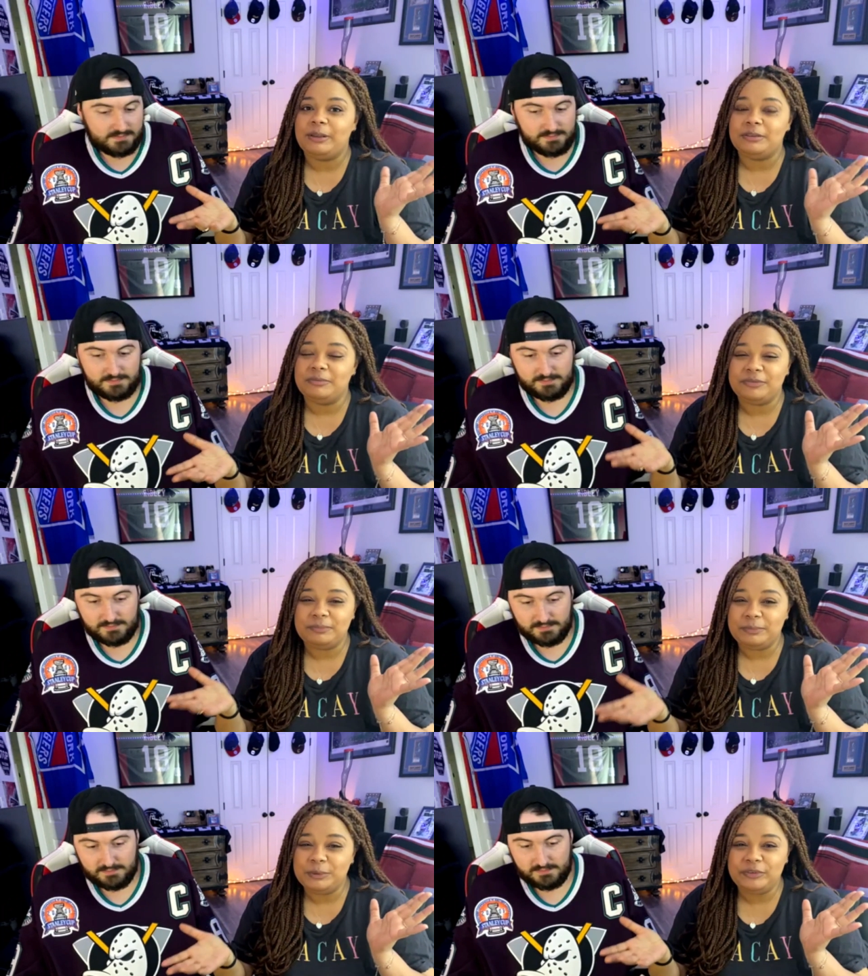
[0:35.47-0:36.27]
Speaker 1: the
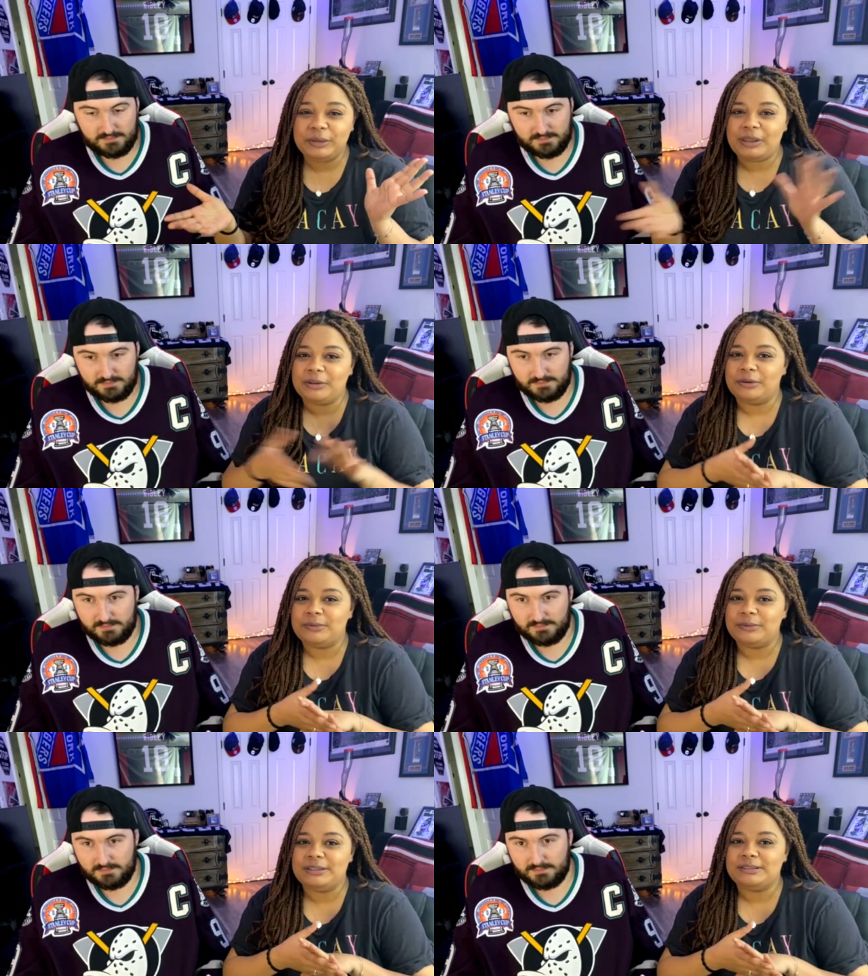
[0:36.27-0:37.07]
movie, whether it
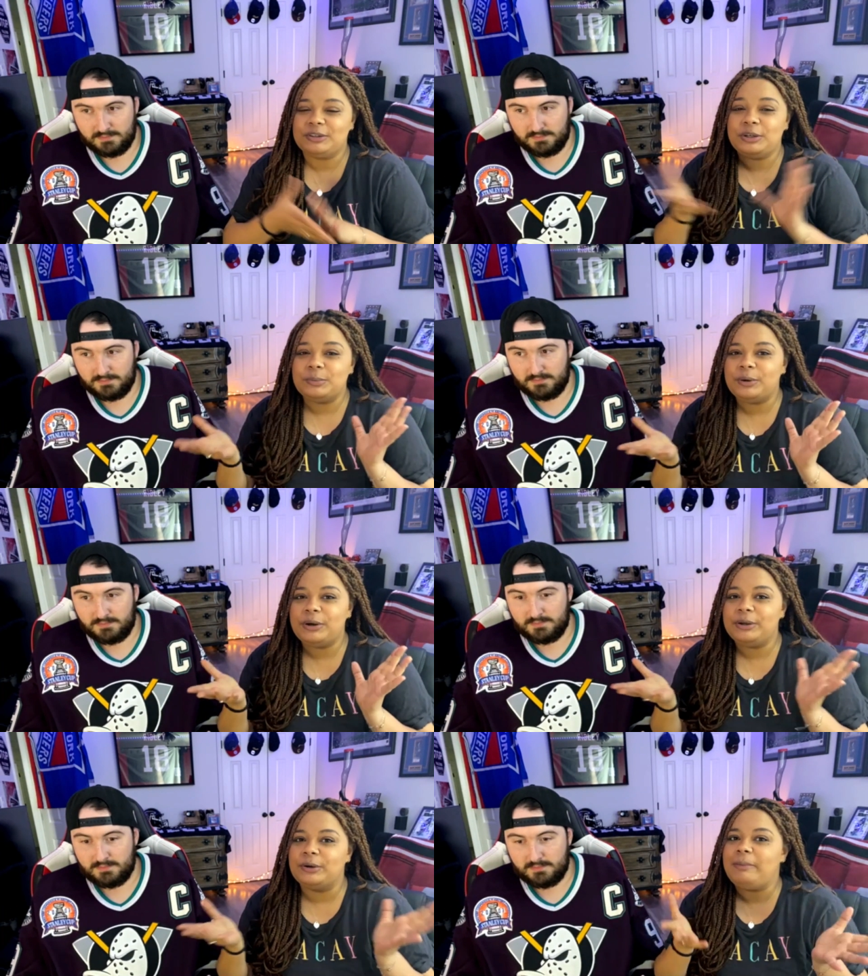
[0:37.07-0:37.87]
was a good
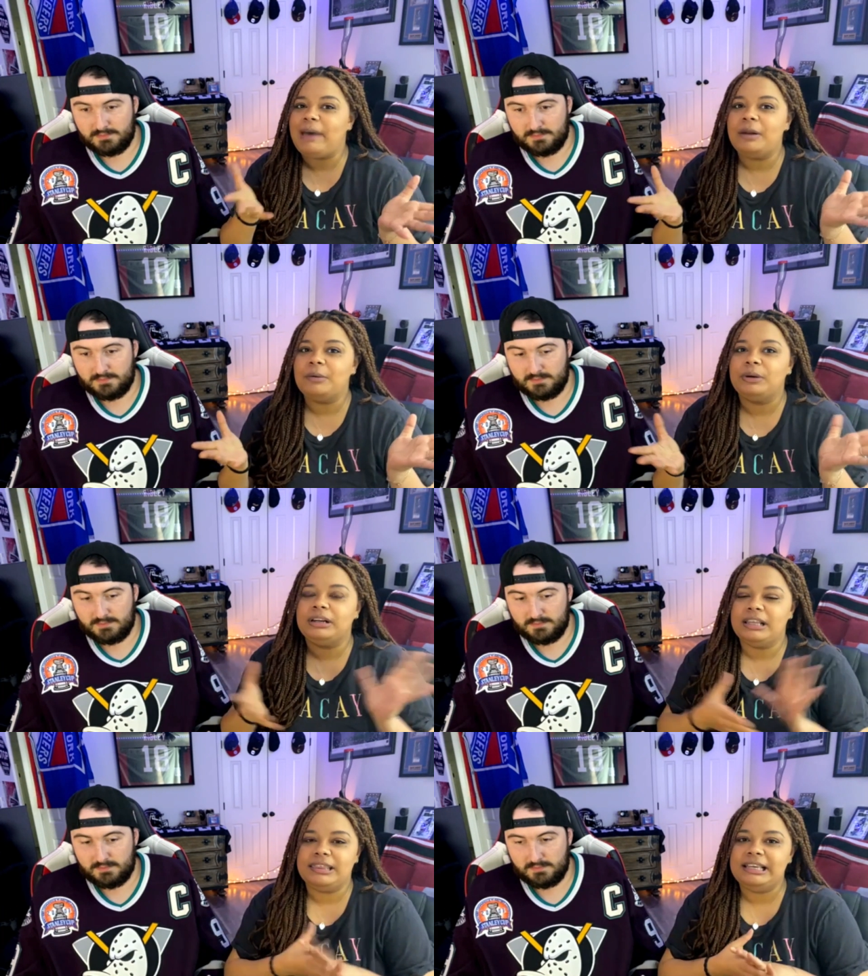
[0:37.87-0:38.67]
one or a bad one,
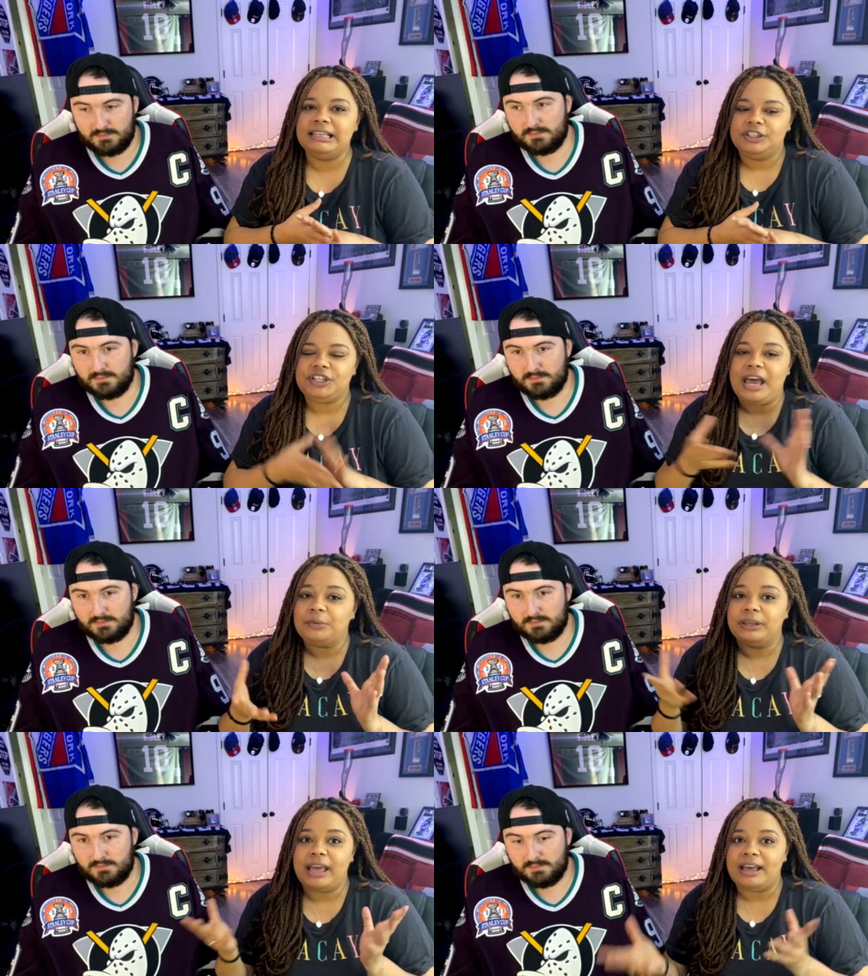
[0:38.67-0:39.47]
I think
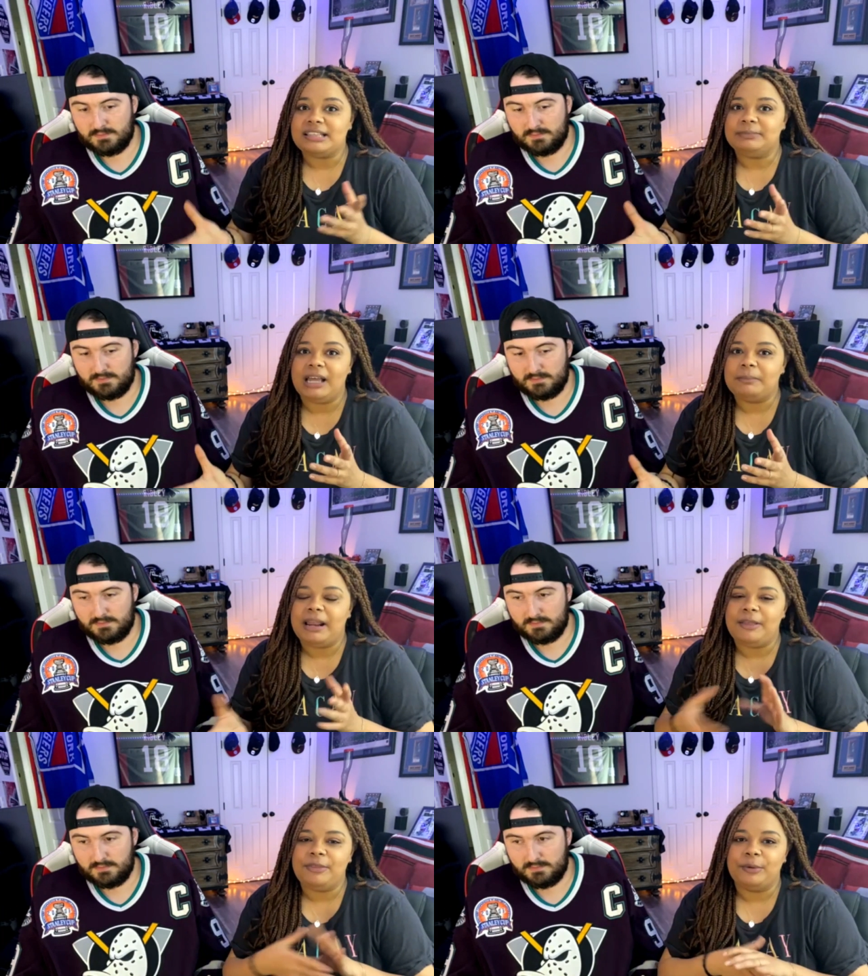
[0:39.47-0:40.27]
Chadwick as Black
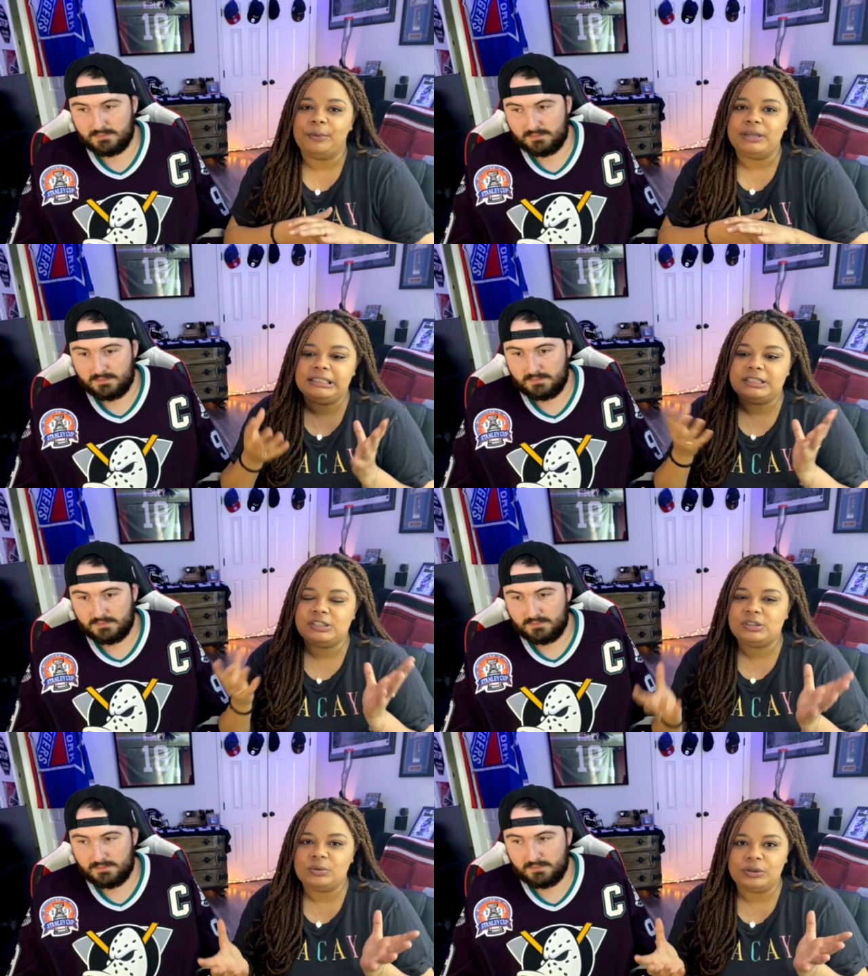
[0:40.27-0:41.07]
Panther was
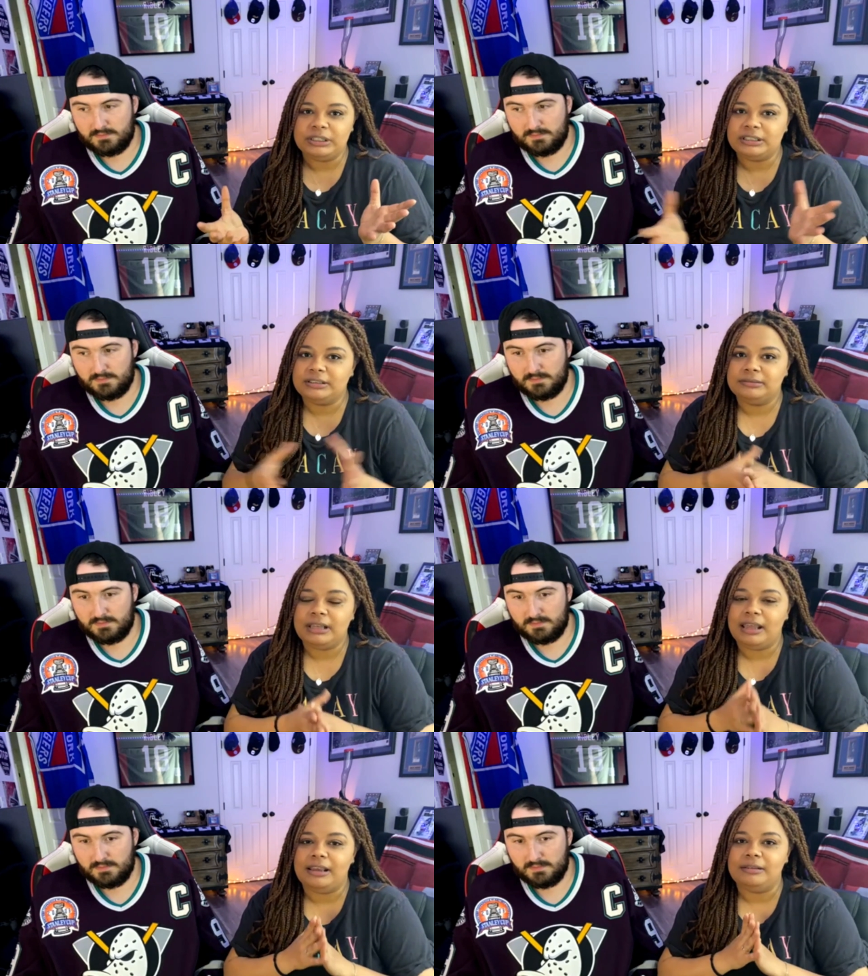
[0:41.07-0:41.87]
historic
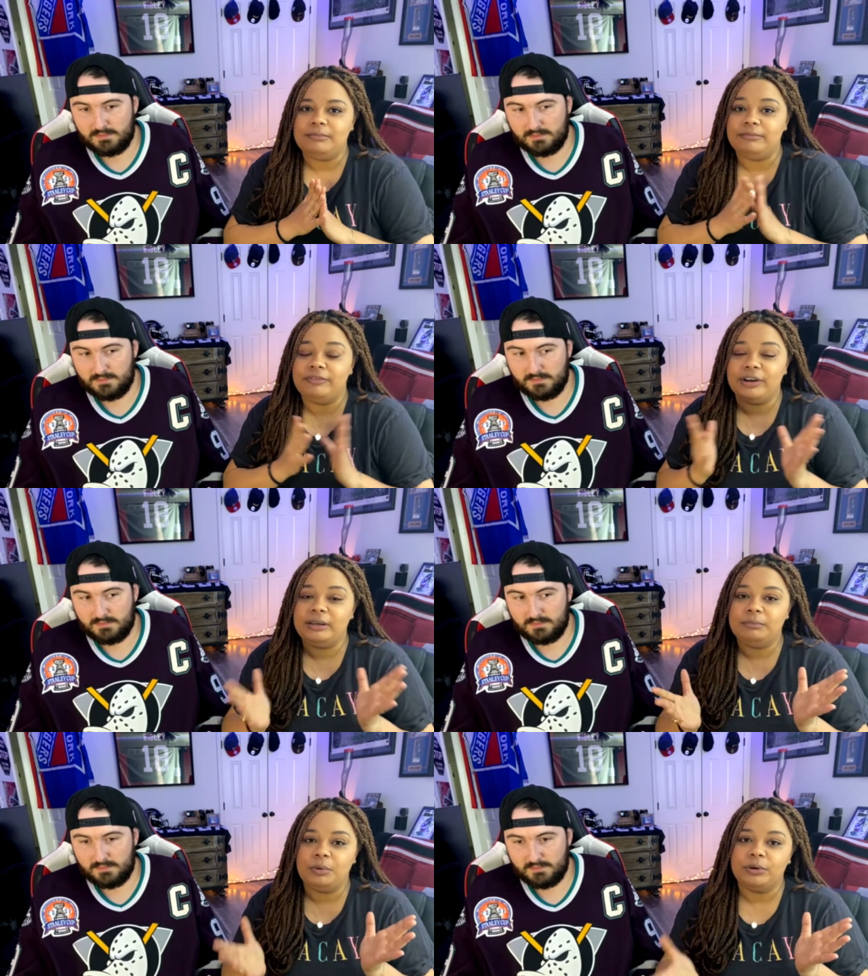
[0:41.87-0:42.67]
and very
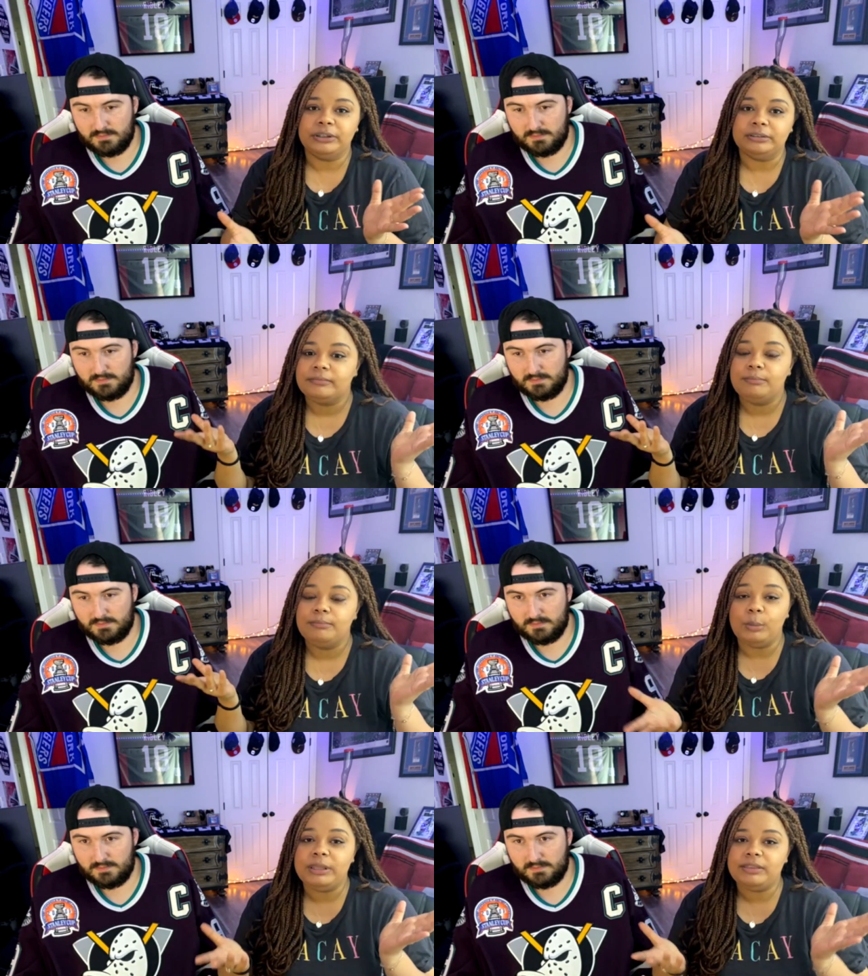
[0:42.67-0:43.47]
important
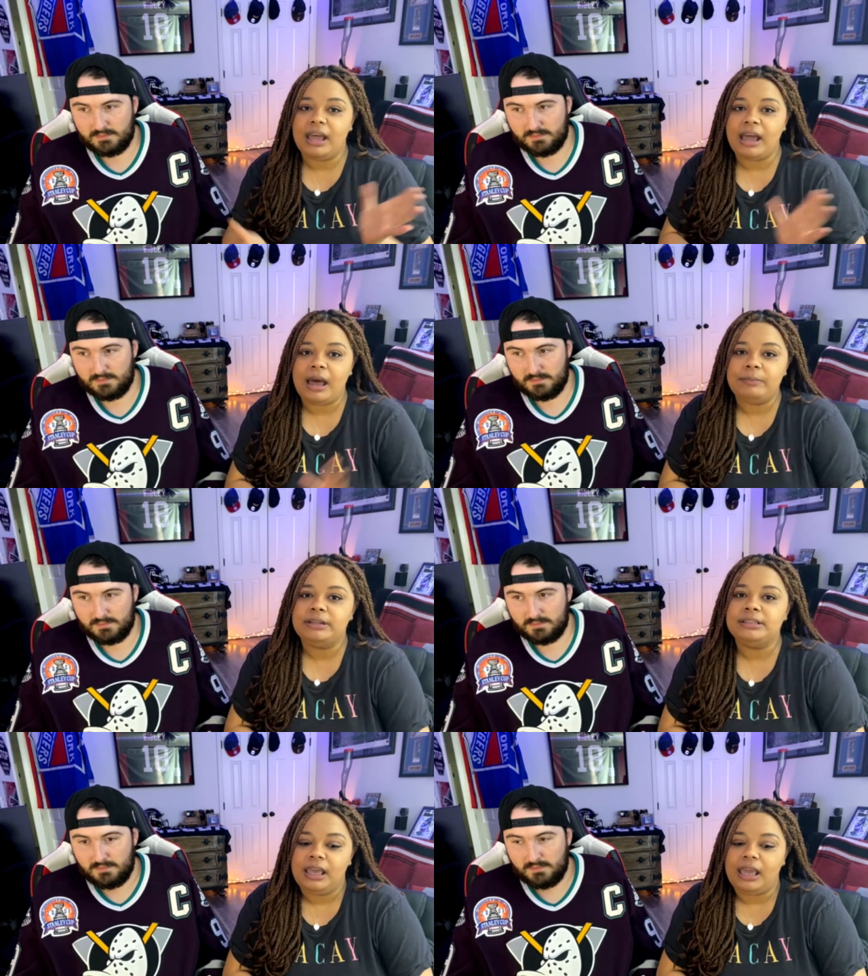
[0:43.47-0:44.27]
moment that happened.